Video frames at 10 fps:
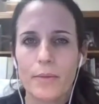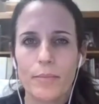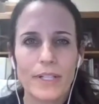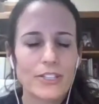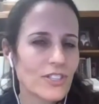
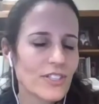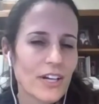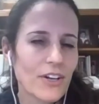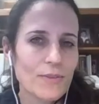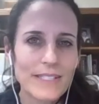but it's just
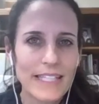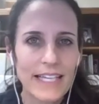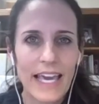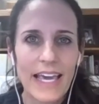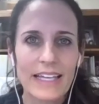not always the
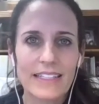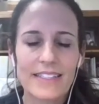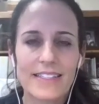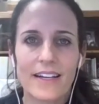case.